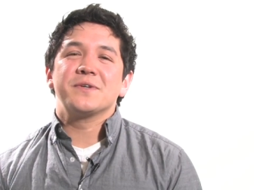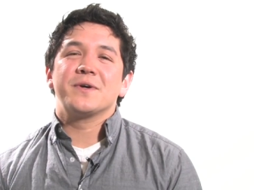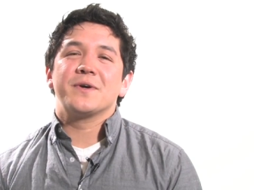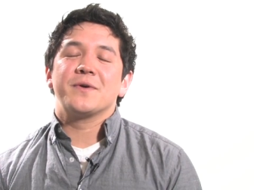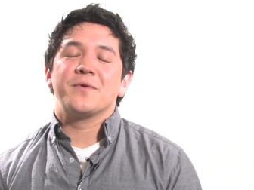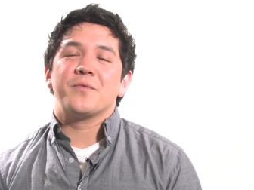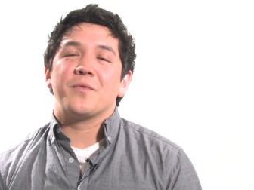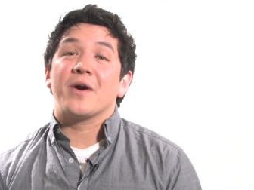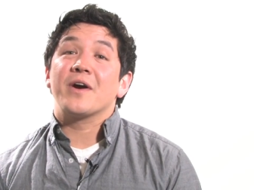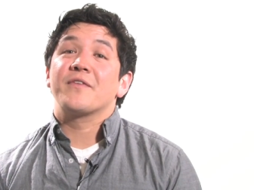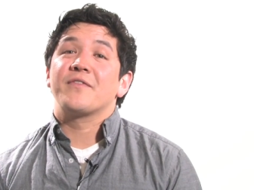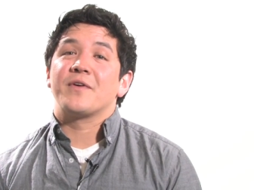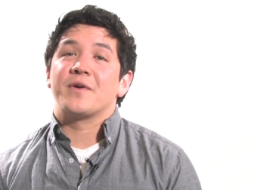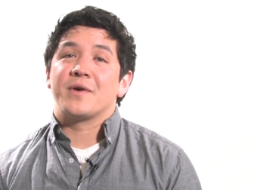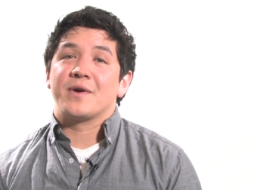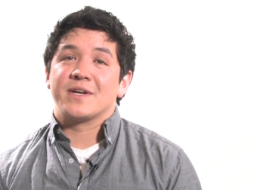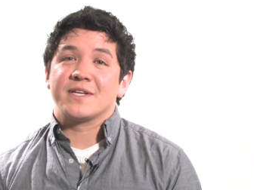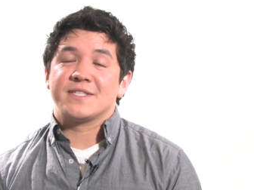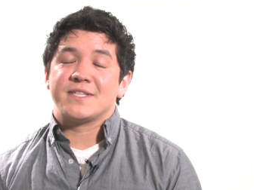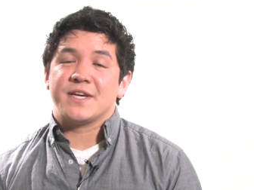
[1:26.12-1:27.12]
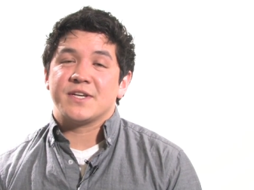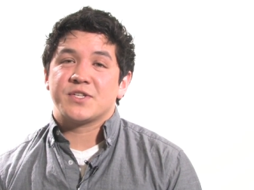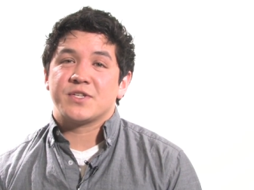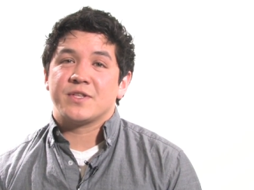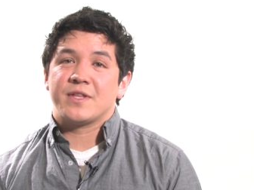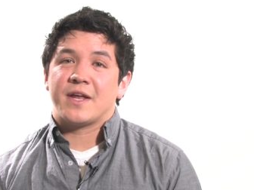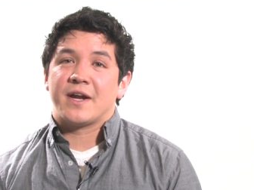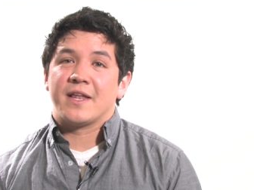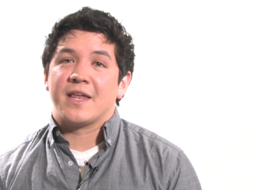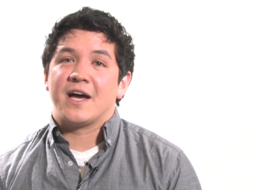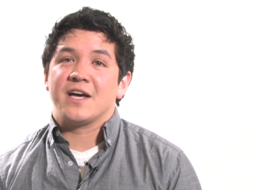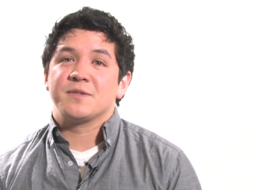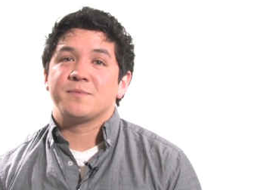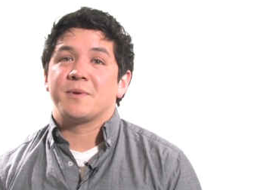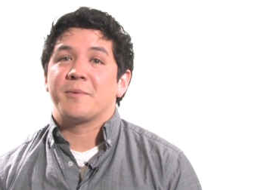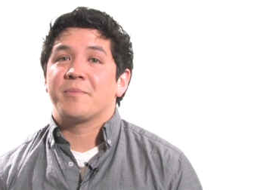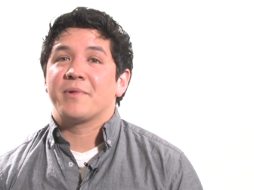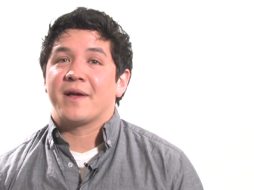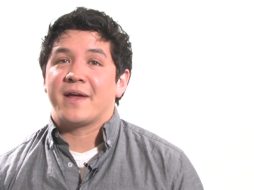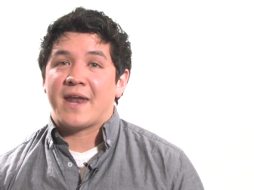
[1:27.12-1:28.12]
to work for an organization that allows
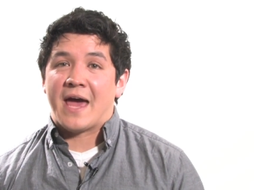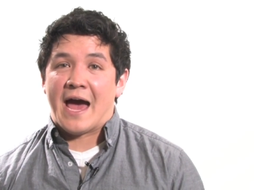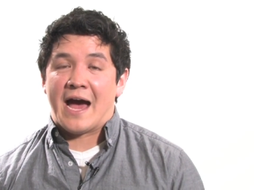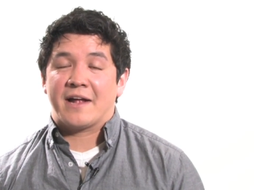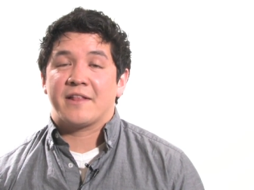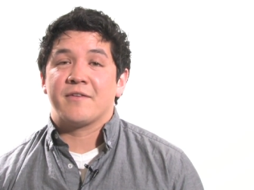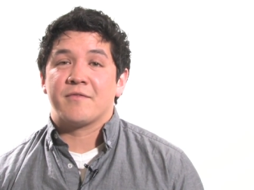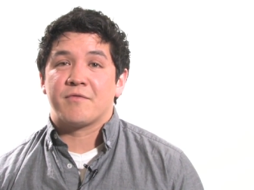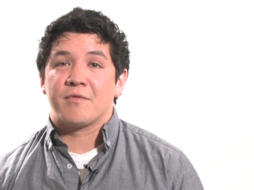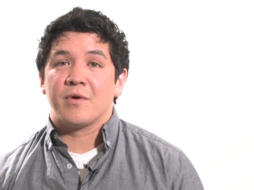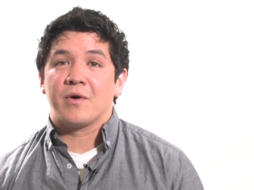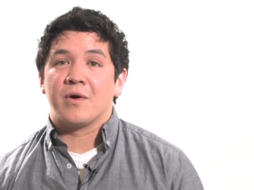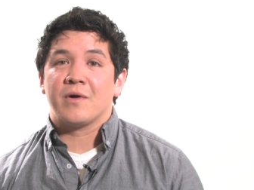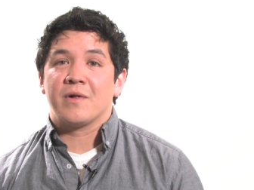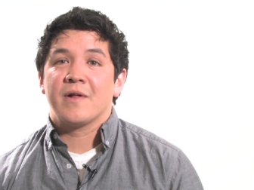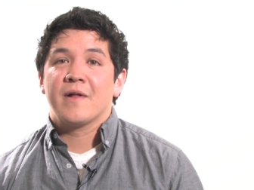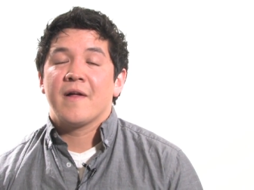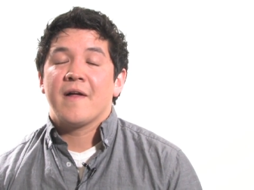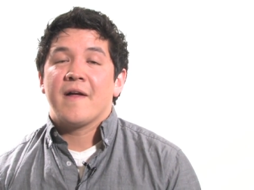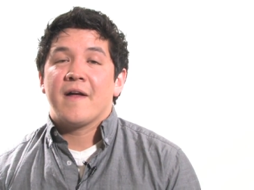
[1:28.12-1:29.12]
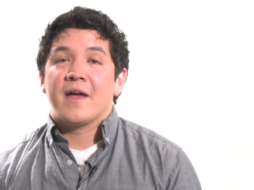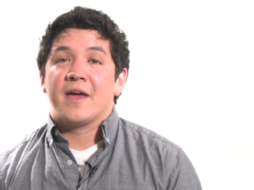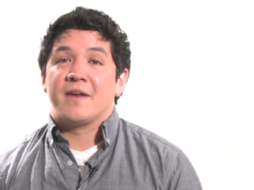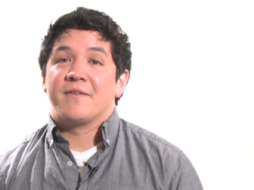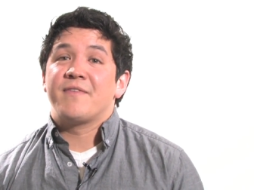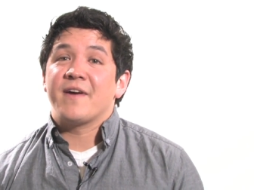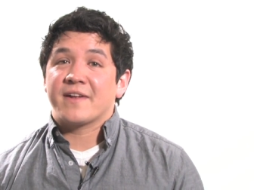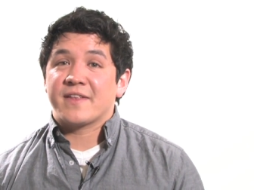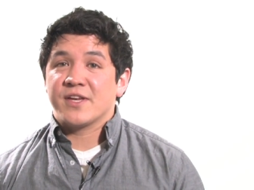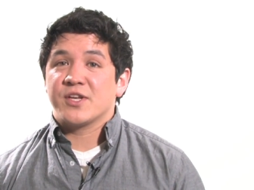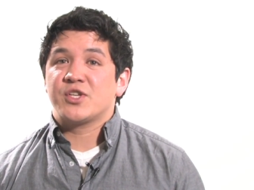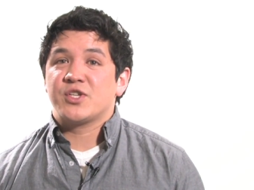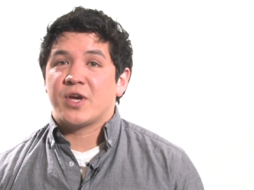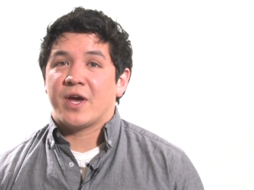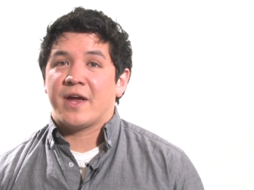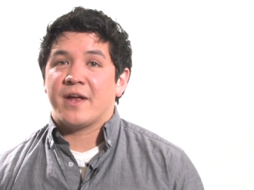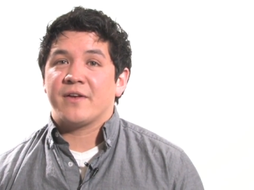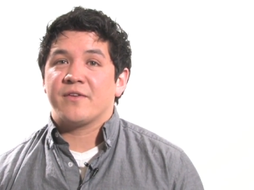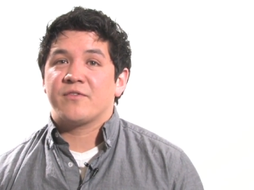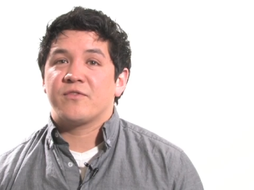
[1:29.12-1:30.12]
me to play an active role in affecting
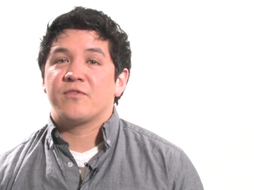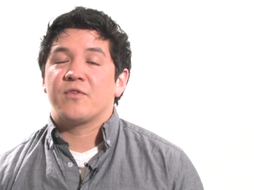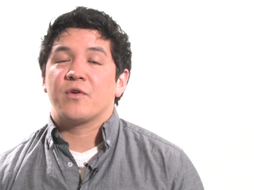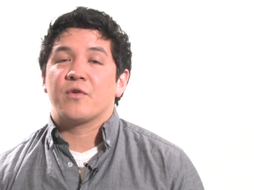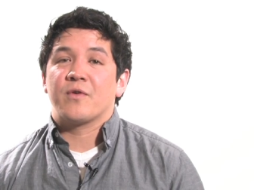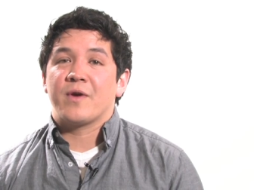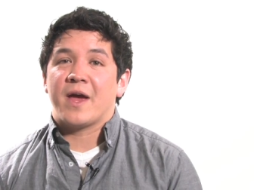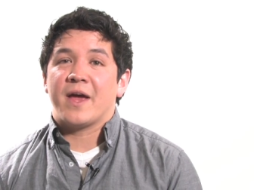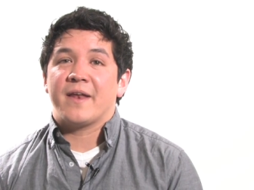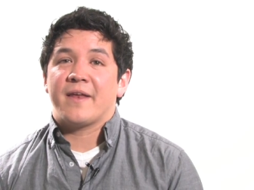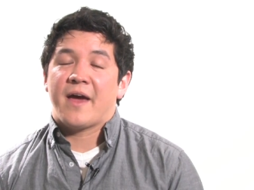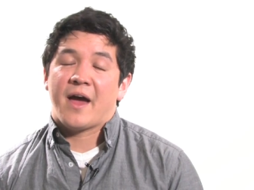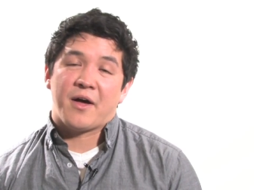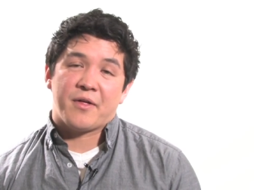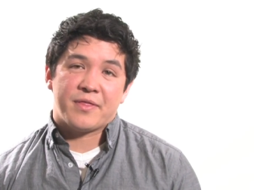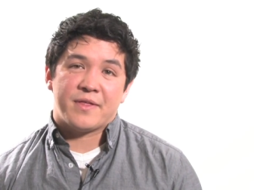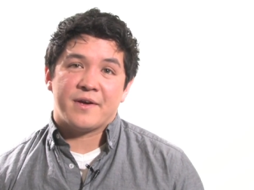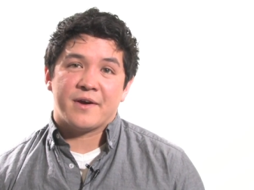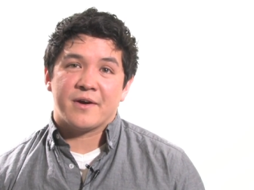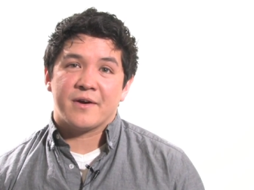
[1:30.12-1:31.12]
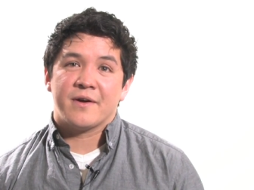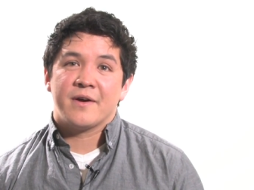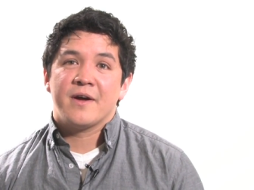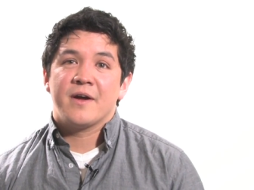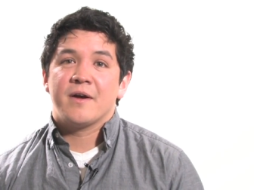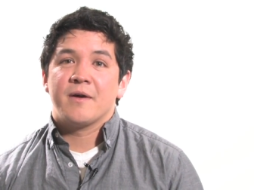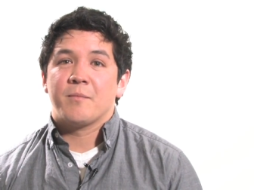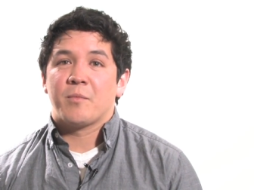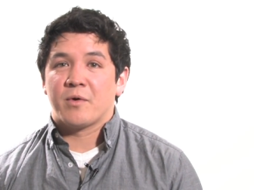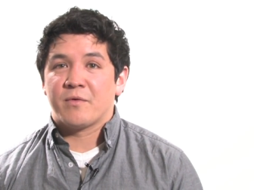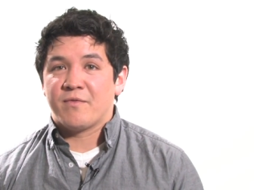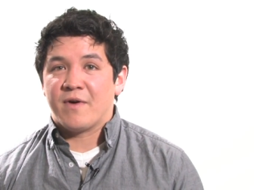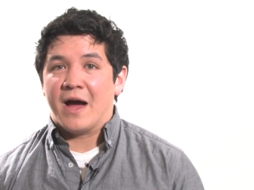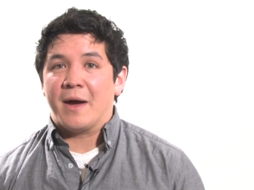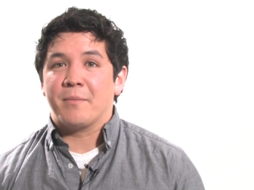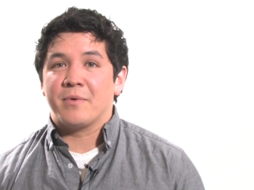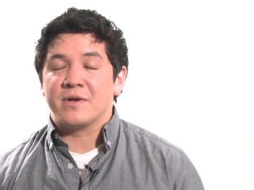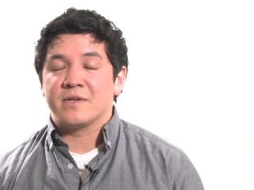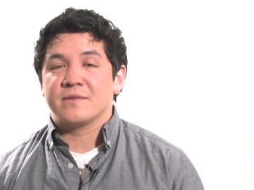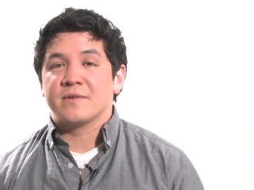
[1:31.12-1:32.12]
change to create healthier, more
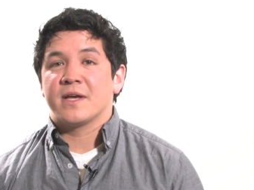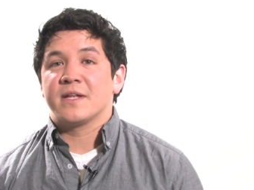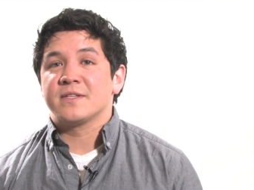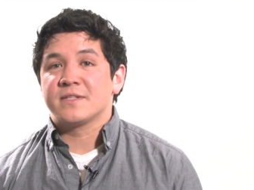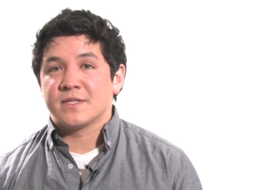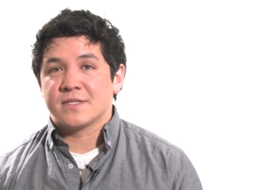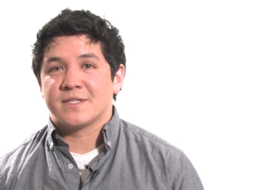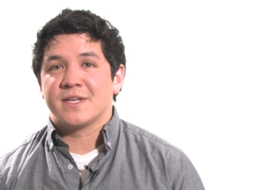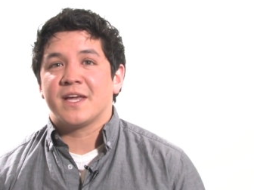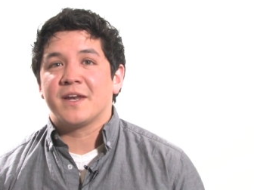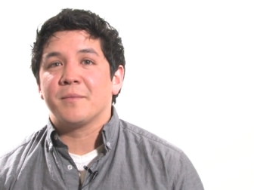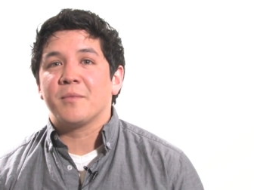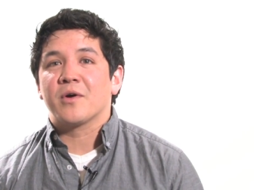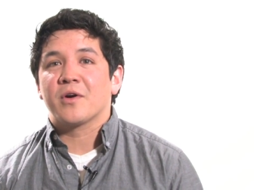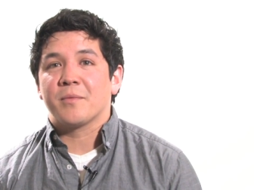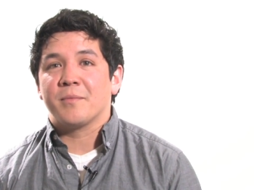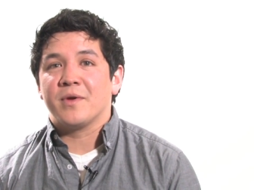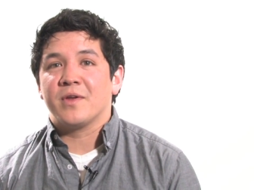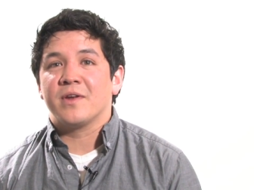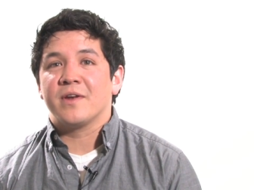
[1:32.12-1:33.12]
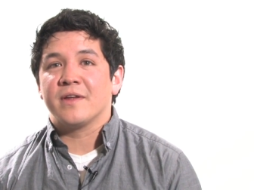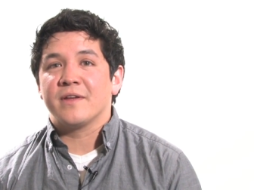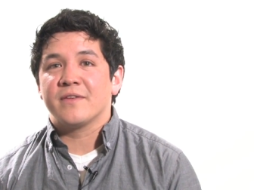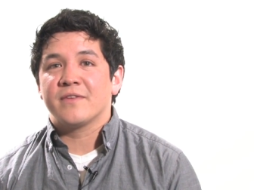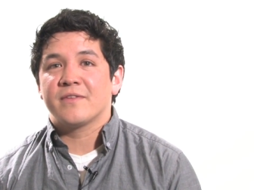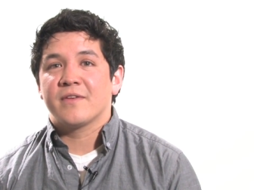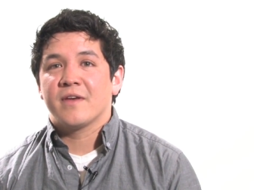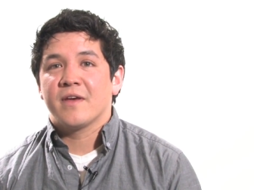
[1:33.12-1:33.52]
vibrant and sustainable communities.